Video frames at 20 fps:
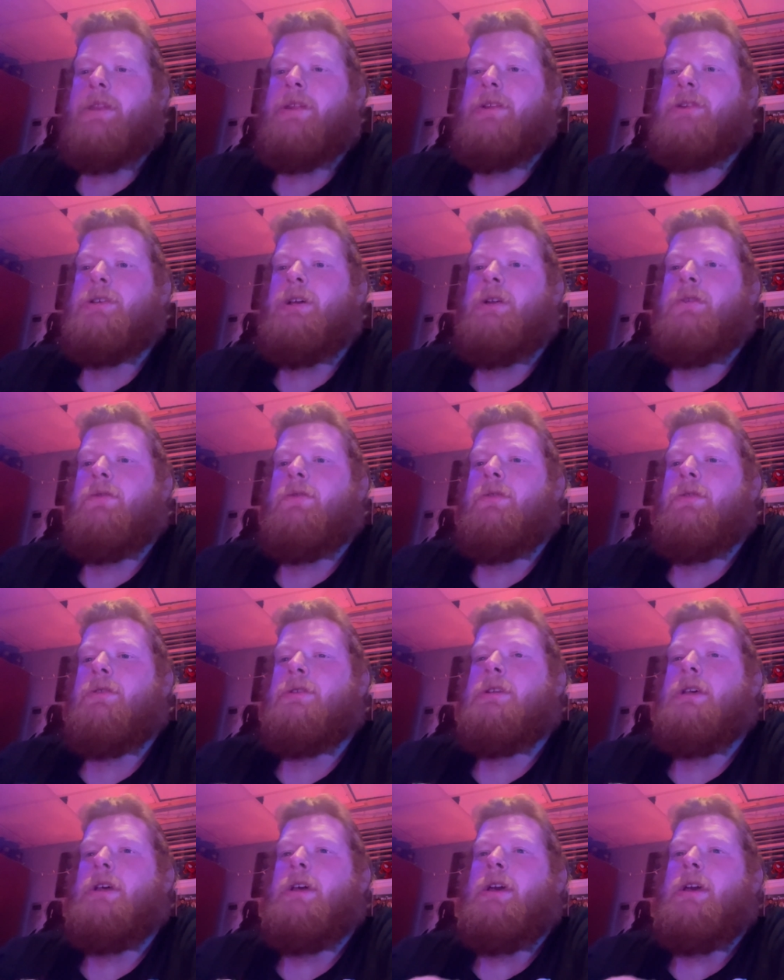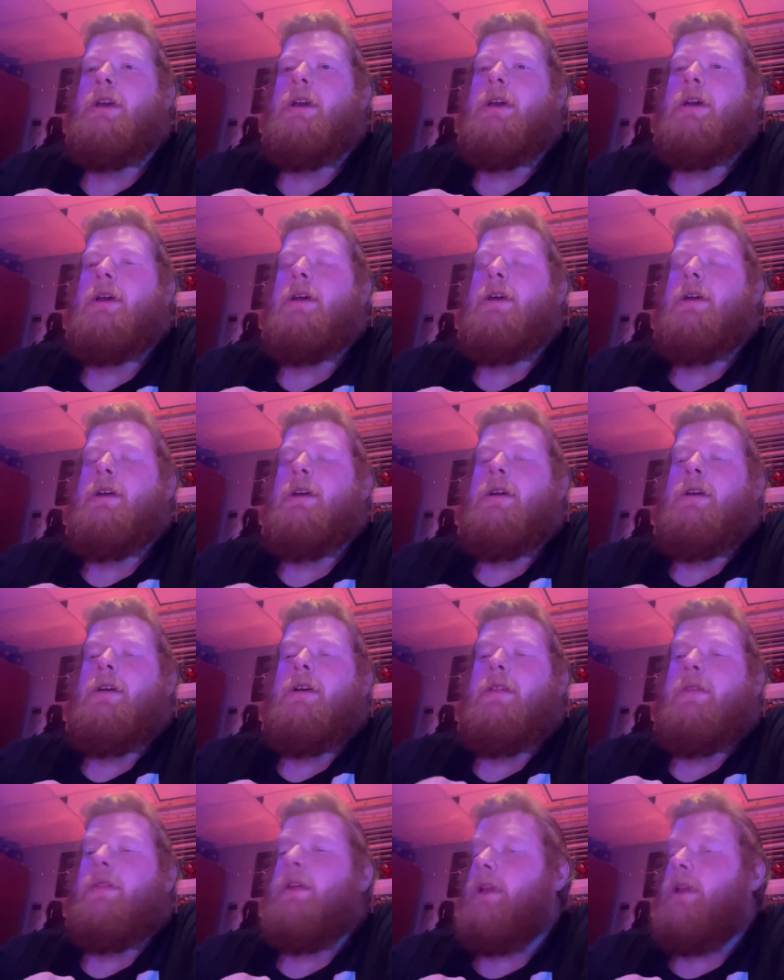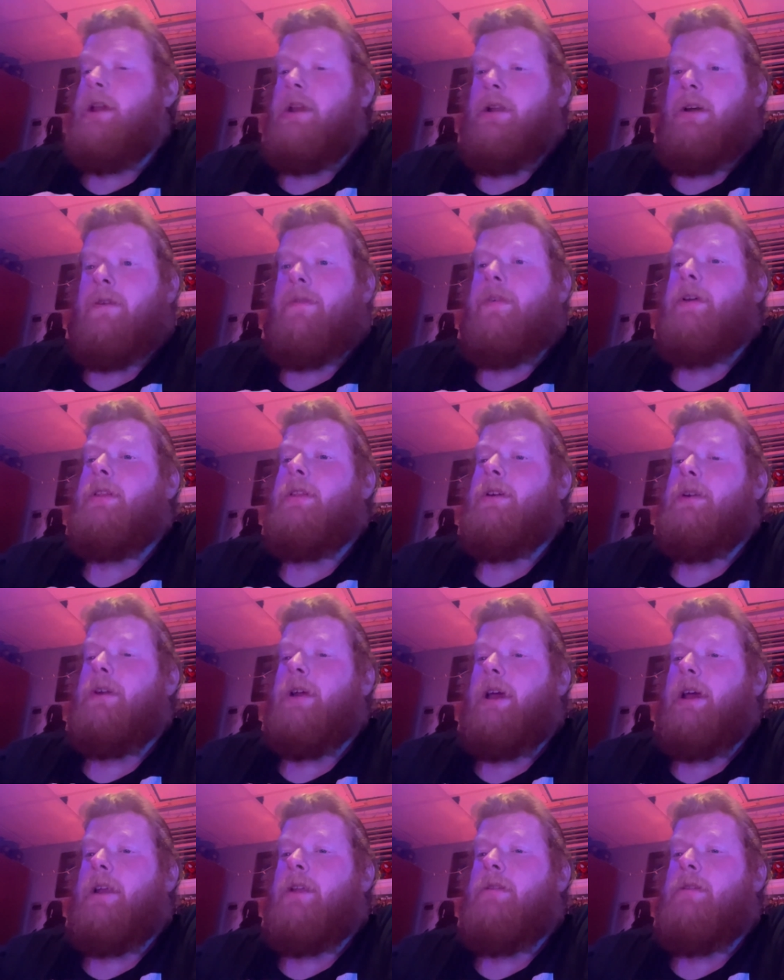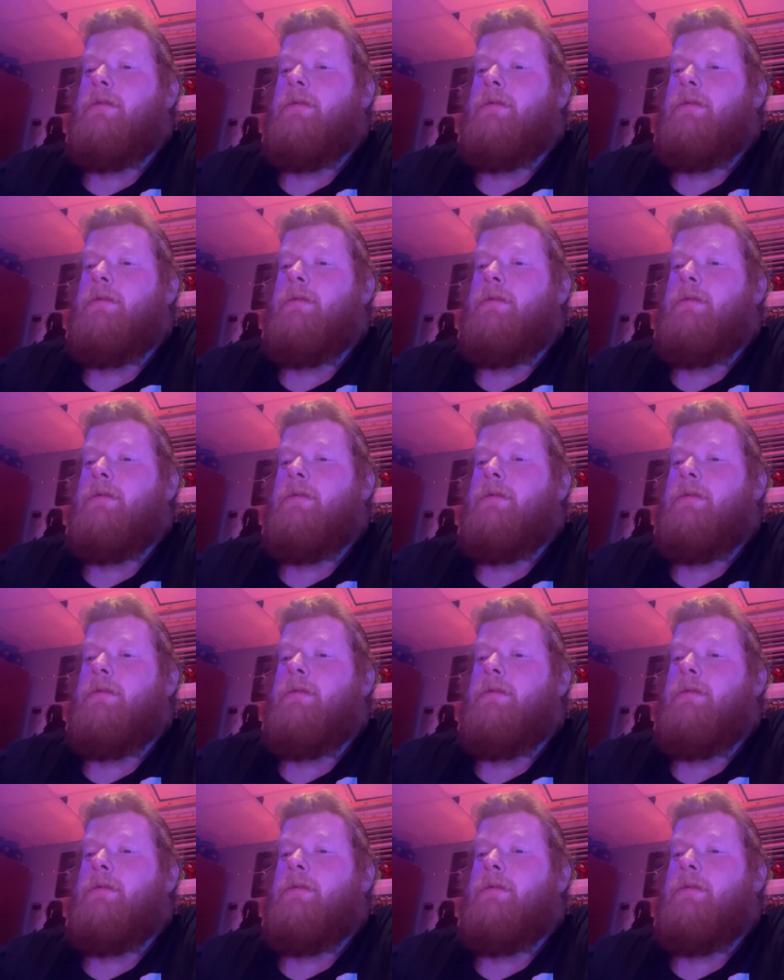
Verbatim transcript: the generals that Adolf Hitler had.